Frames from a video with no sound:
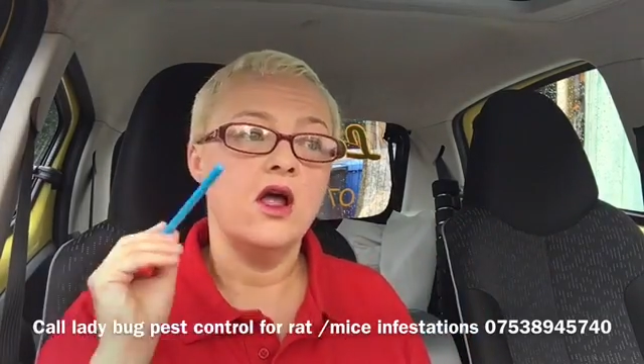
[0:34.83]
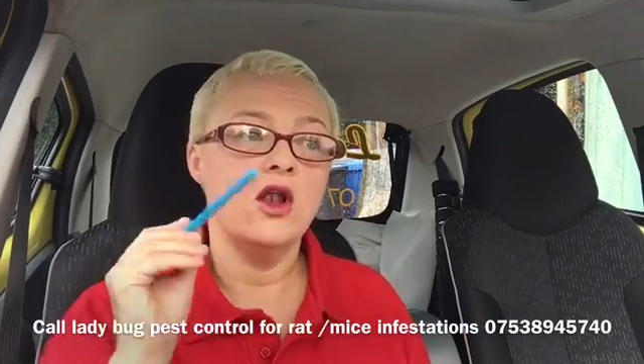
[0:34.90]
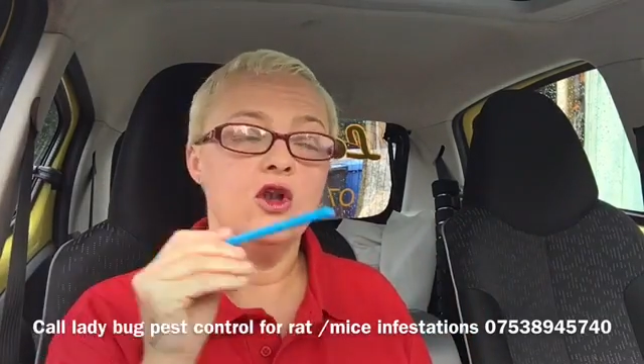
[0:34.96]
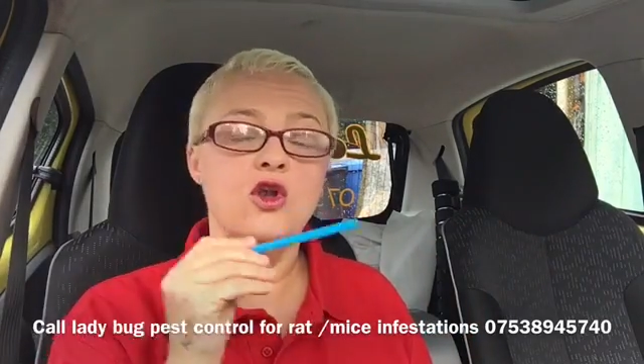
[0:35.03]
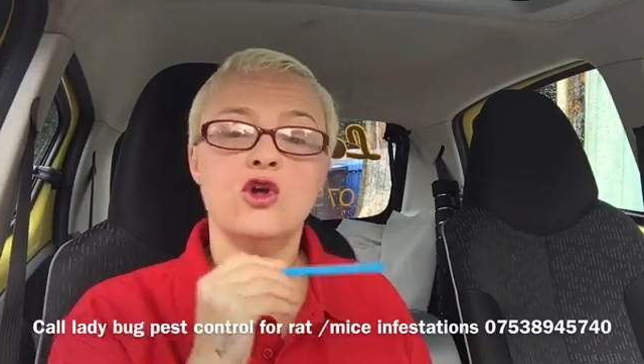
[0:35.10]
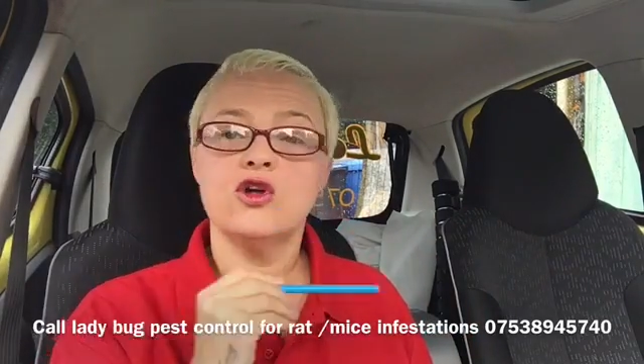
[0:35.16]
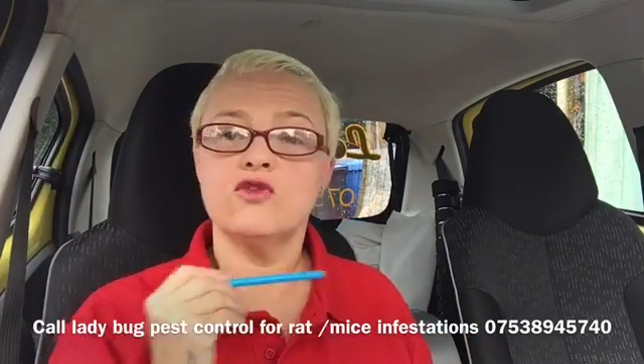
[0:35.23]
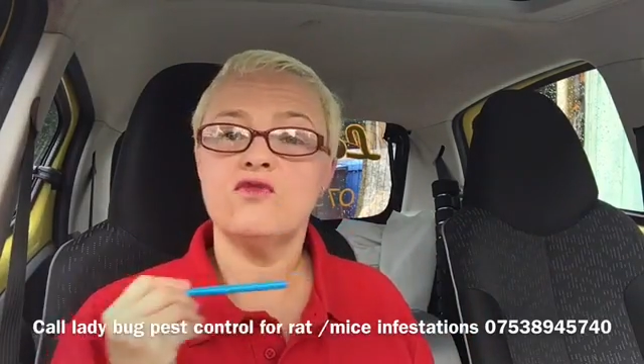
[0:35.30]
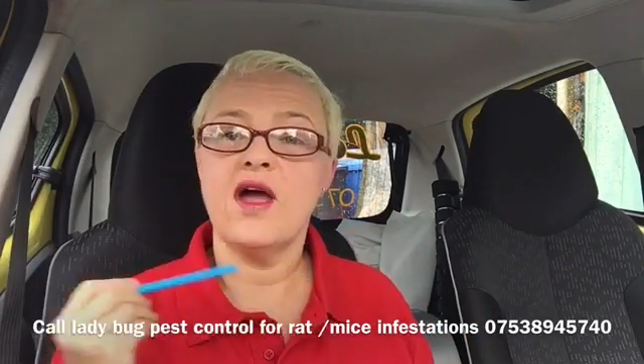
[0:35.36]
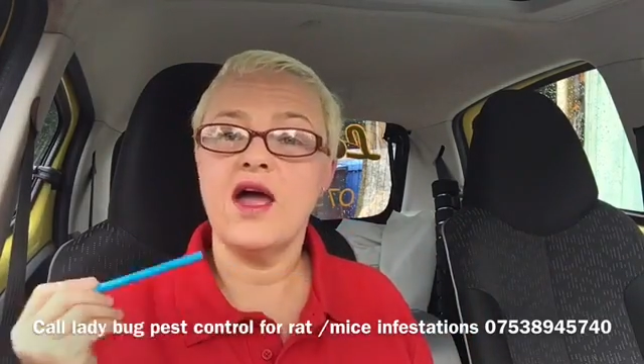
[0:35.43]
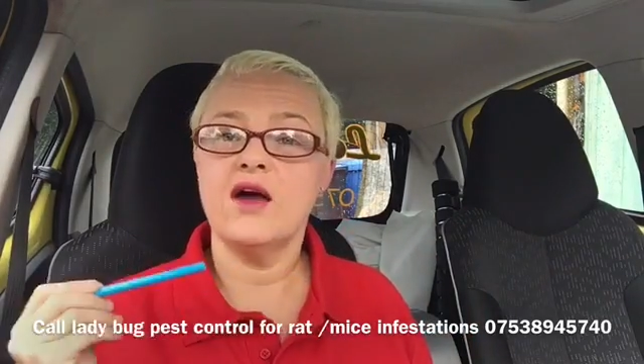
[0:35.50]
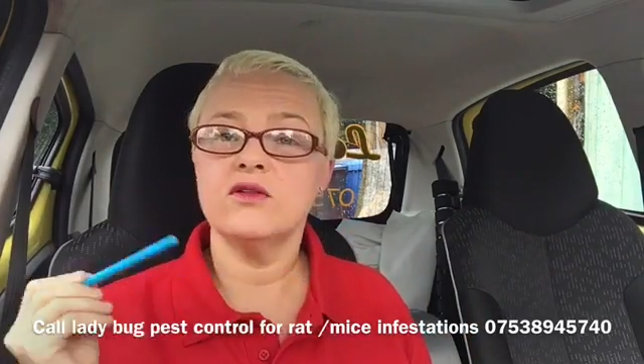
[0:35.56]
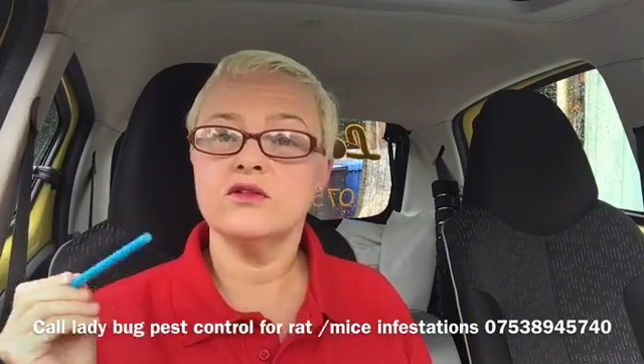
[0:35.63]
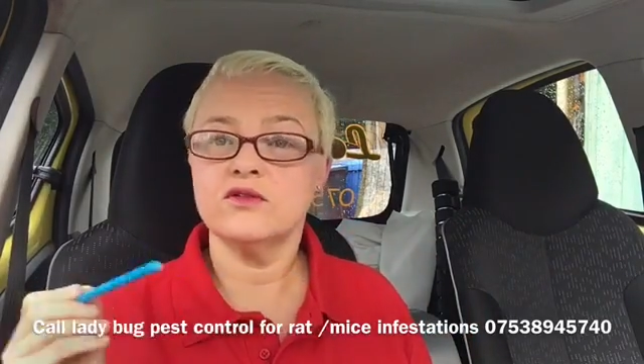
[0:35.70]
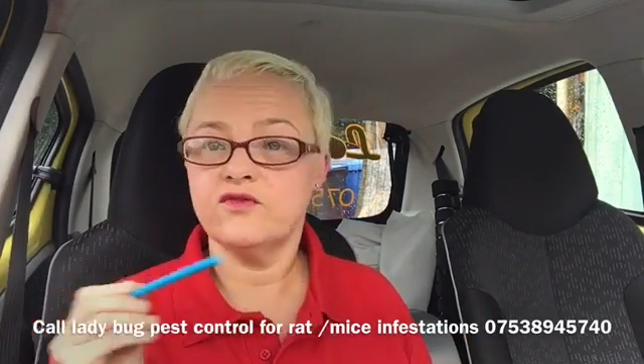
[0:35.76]
look
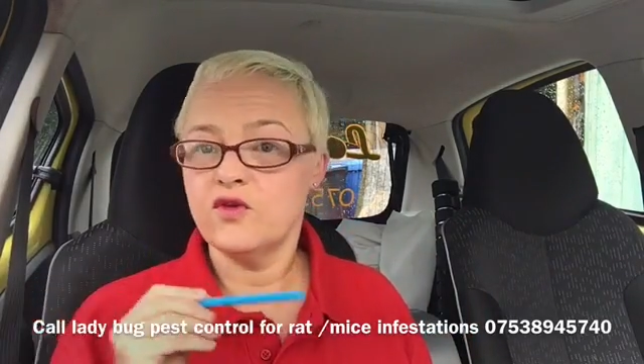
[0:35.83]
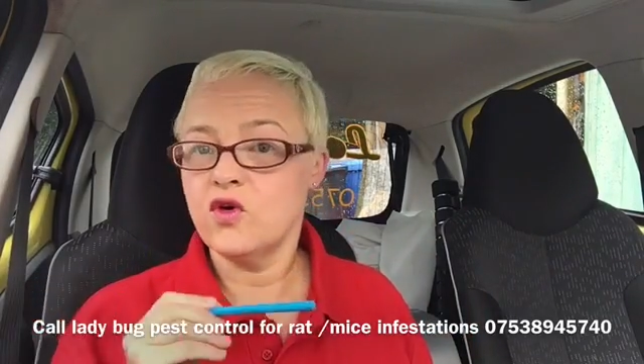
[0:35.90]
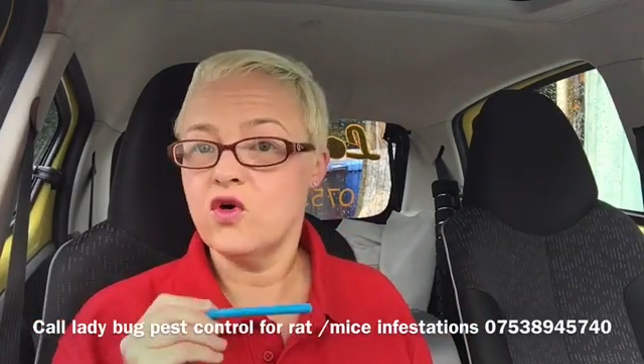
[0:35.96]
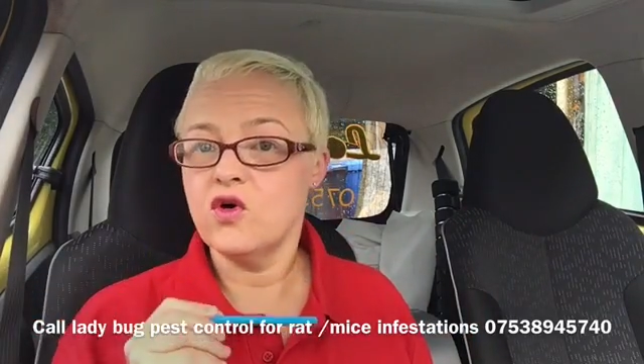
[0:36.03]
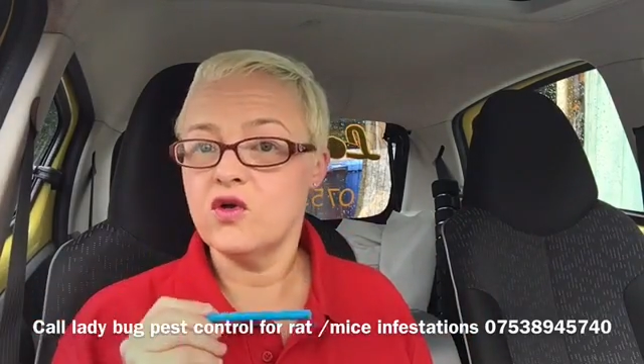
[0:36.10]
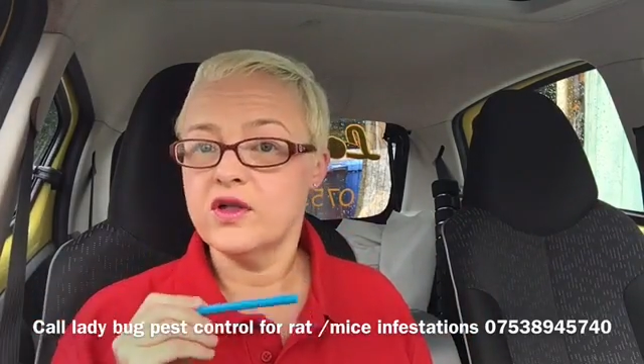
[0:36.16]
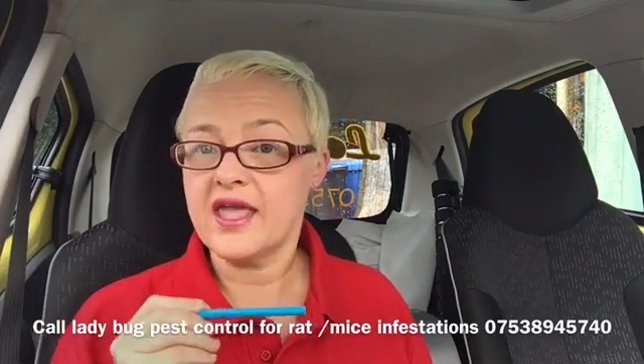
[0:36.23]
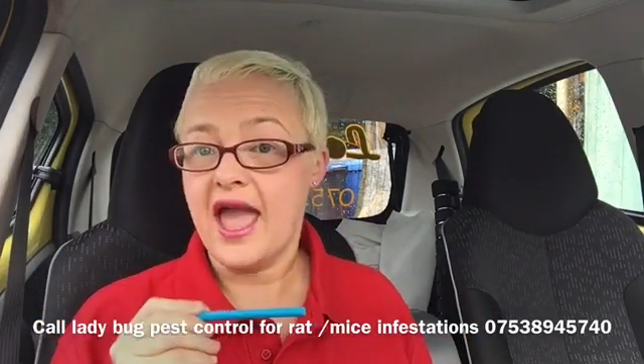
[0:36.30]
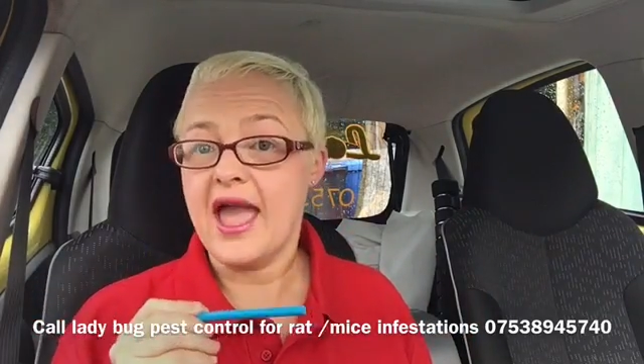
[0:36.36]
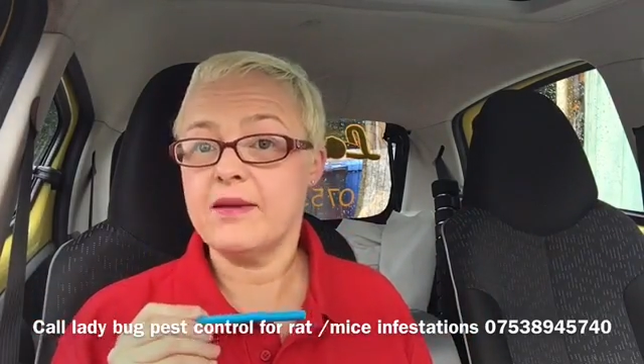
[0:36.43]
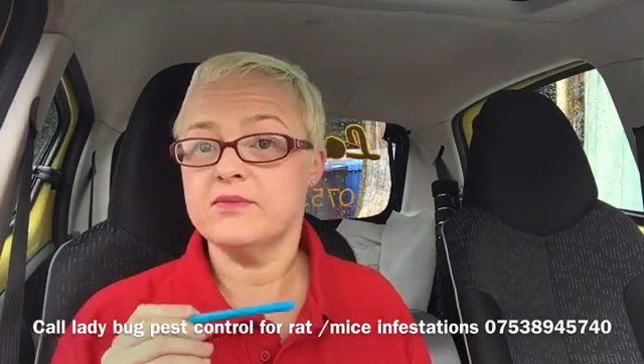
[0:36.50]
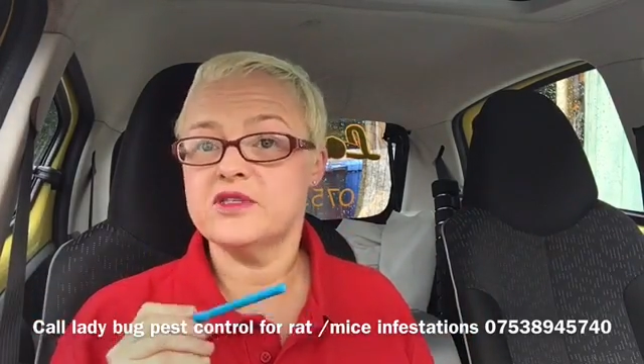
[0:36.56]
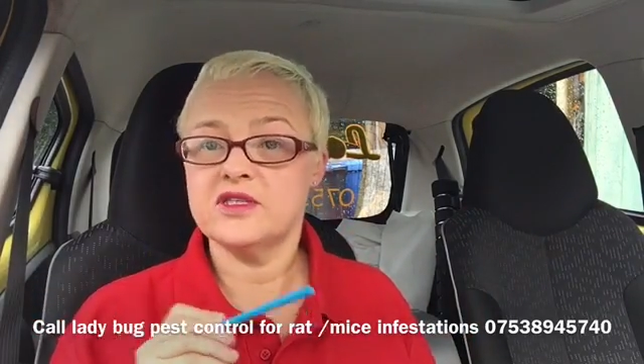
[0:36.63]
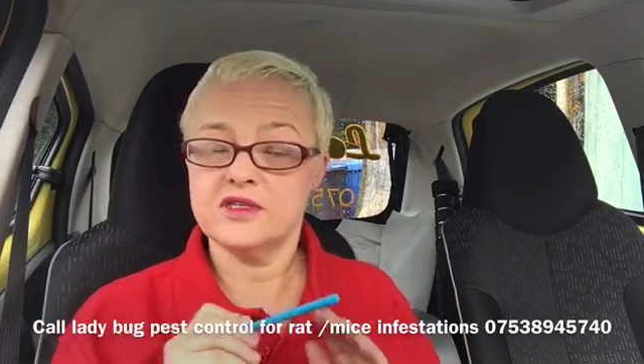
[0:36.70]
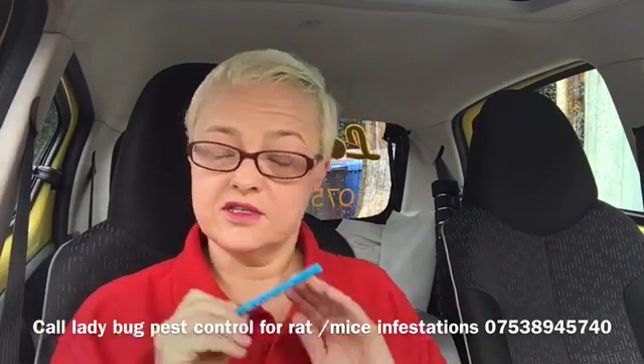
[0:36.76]
around for gaps,